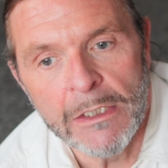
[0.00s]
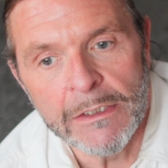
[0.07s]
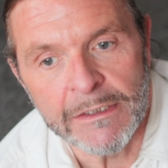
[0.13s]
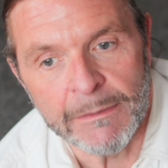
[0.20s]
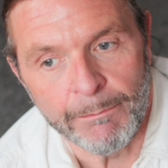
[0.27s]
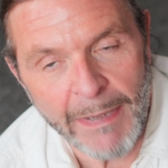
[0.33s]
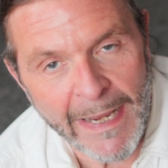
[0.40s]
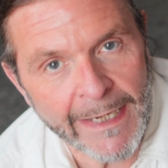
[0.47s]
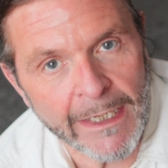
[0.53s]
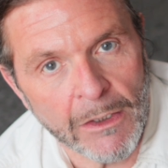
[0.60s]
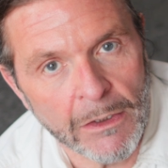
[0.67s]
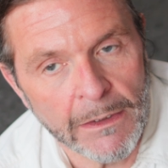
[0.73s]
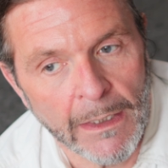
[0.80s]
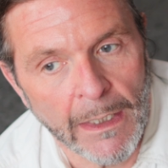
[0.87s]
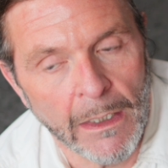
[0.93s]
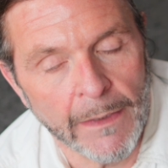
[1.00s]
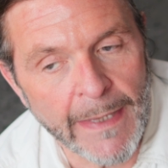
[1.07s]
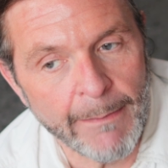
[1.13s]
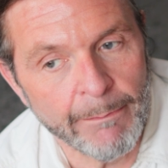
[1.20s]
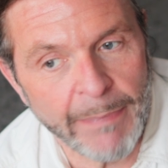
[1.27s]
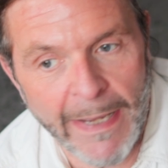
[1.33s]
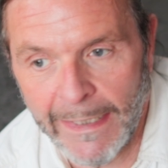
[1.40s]
to Bank, and
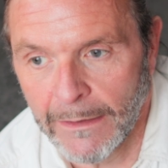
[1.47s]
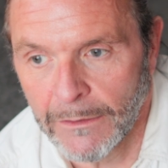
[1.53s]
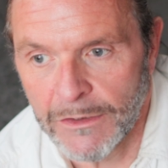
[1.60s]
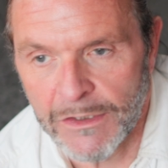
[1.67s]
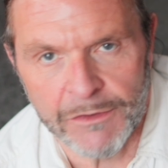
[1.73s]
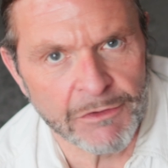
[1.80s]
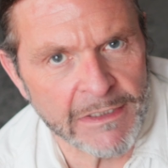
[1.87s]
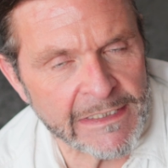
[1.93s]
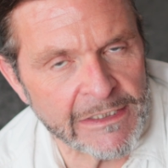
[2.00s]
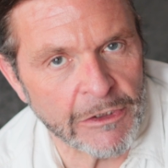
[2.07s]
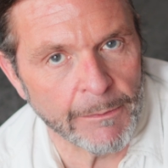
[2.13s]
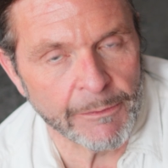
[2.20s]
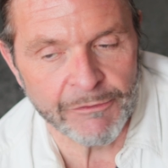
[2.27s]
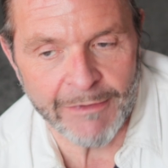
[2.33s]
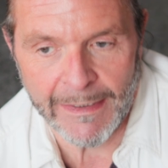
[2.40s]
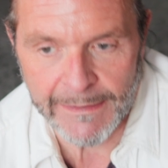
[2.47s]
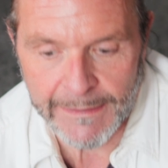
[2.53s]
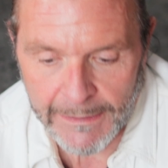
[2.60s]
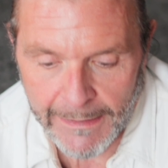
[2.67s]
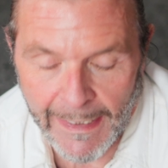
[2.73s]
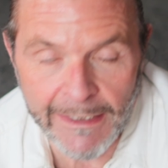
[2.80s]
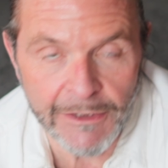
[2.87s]
then Bank just 3 stops round
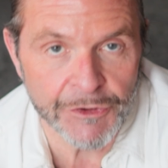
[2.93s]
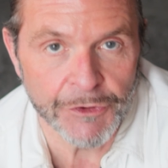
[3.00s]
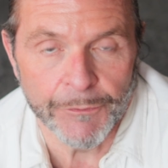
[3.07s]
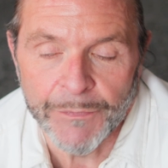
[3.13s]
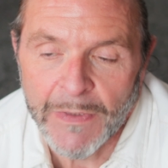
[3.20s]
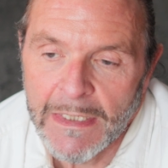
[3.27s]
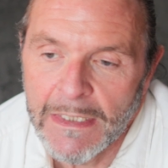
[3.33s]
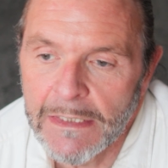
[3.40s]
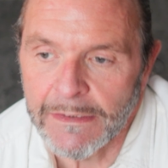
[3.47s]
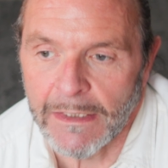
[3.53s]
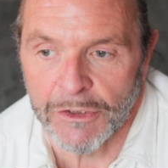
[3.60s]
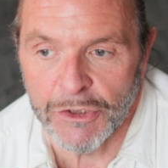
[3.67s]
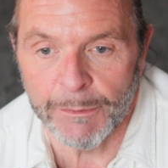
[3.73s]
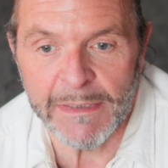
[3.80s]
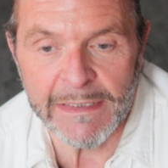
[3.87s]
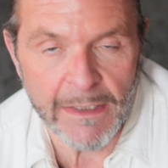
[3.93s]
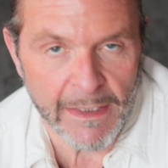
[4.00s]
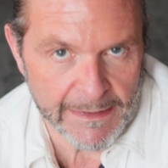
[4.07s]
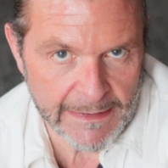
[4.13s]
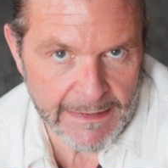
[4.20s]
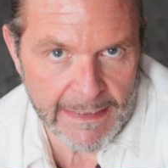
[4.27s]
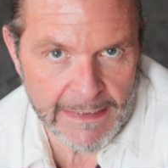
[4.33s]
to Angel. So it should be
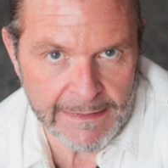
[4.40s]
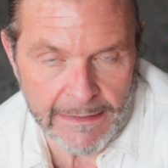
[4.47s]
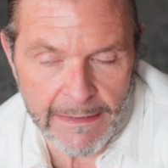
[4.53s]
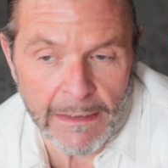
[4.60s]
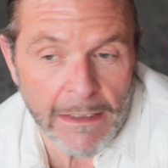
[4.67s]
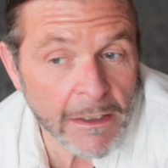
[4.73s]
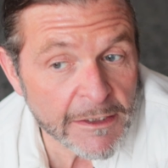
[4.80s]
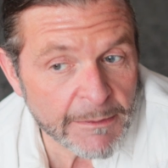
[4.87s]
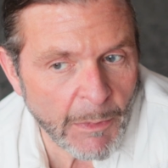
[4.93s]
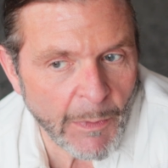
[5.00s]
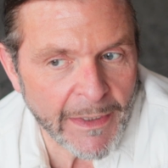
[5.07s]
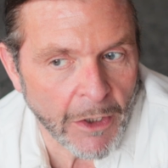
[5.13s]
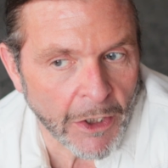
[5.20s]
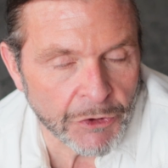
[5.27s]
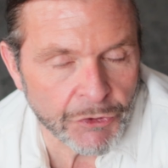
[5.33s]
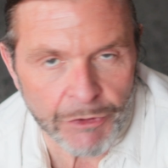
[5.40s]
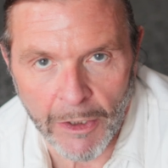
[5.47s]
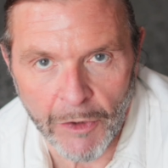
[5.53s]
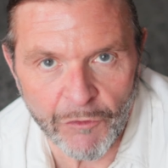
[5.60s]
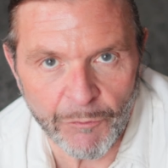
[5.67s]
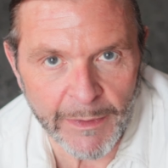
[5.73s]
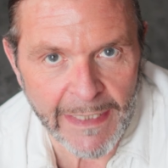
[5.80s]
nice and easy. The last moment I
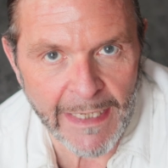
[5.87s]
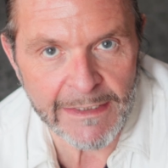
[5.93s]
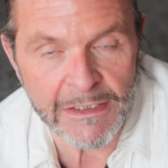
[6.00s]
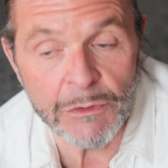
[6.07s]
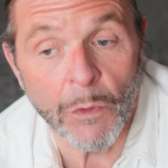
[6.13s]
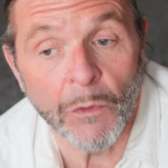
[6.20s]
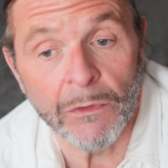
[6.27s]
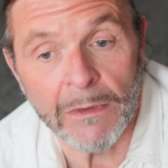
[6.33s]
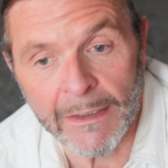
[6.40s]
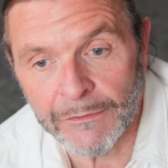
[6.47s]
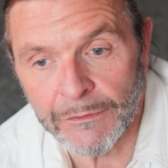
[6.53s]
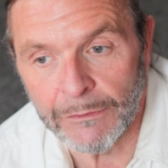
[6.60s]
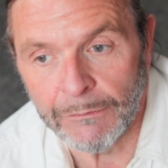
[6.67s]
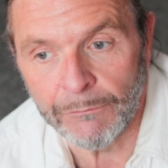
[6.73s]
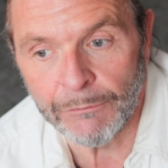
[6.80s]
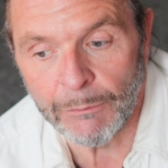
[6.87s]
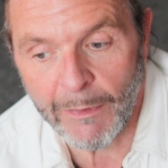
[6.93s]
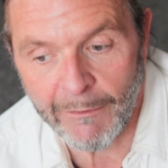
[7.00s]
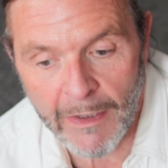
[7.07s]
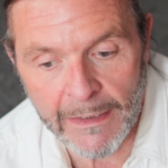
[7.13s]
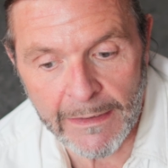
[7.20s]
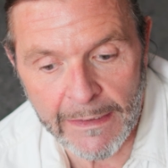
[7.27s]
drove, but getting to North London from
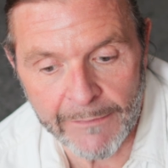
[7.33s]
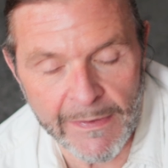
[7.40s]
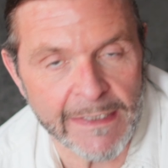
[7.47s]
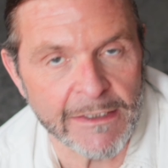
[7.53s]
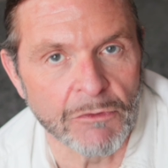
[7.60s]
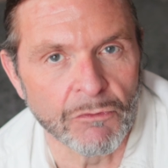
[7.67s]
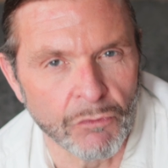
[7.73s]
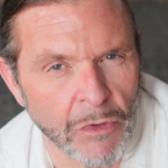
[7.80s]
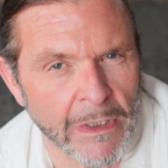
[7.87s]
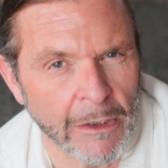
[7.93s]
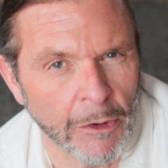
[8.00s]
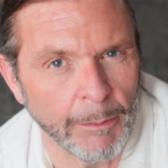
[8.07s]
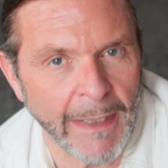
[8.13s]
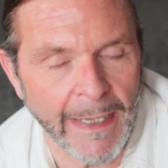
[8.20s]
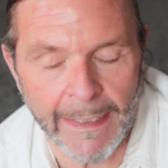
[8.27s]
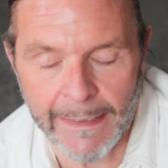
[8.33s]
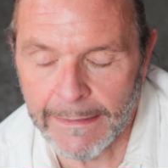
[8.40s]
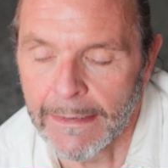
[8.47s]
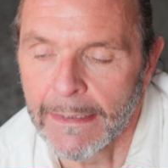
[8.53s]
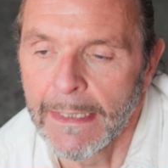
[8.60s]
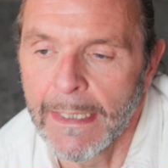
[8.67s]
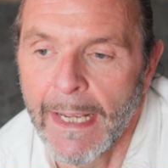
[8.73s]
where I live is a real
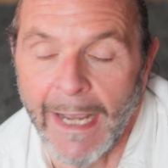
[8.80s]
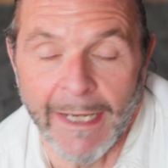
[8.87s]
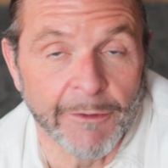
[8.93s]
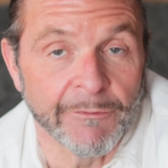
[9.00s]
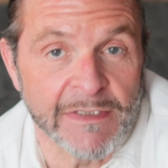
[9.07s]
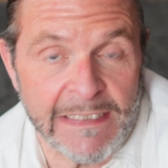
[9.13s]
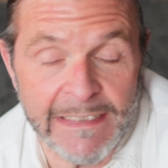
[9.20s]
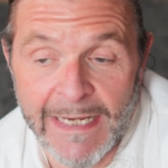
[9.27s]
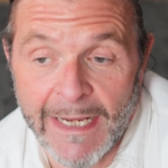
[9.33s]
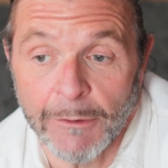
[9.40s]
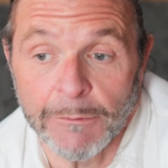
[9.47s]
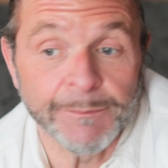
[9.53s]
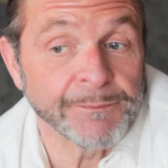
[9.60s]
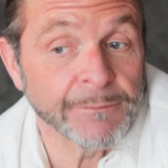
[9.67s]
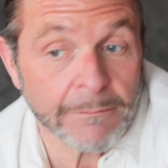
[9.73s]
pain. And obviously now